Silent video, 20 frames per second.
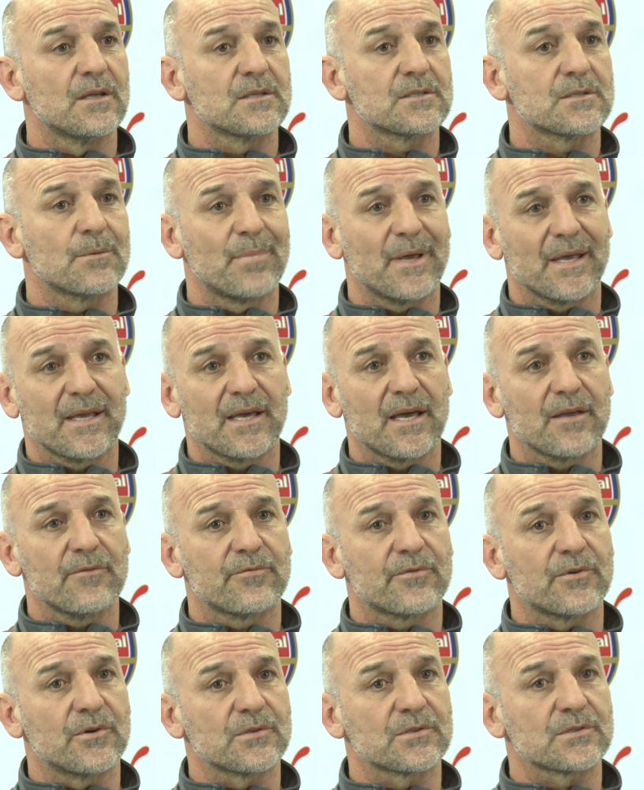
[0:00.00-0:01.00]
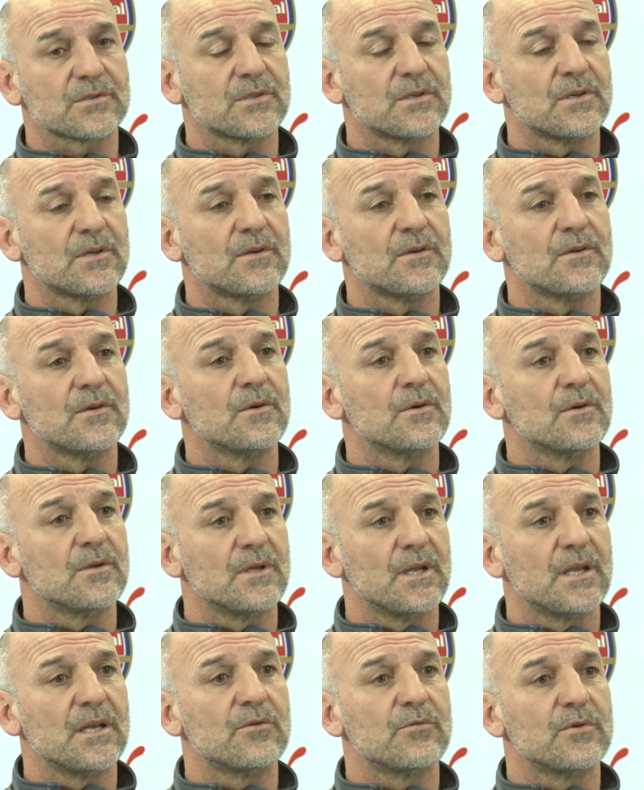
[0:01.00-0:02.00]
It's a big game for us.
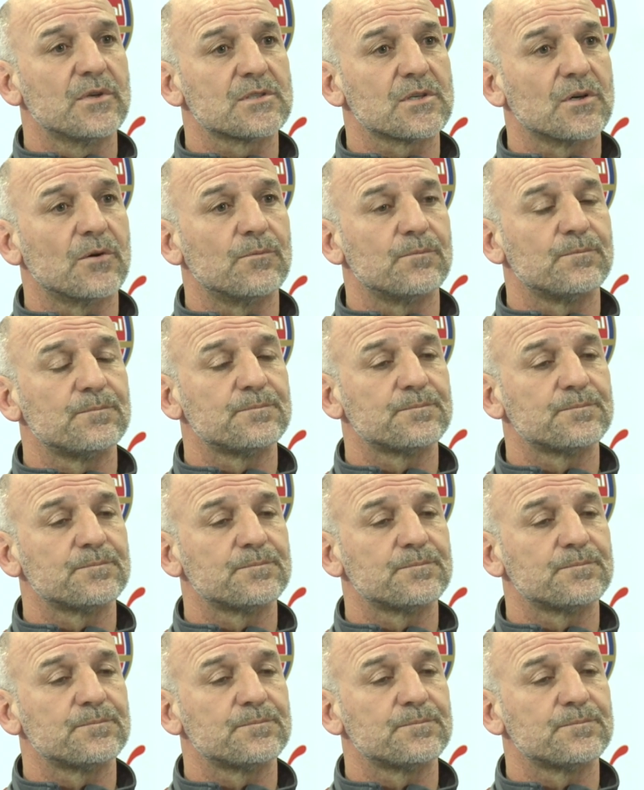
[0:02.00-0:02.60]
Need a result.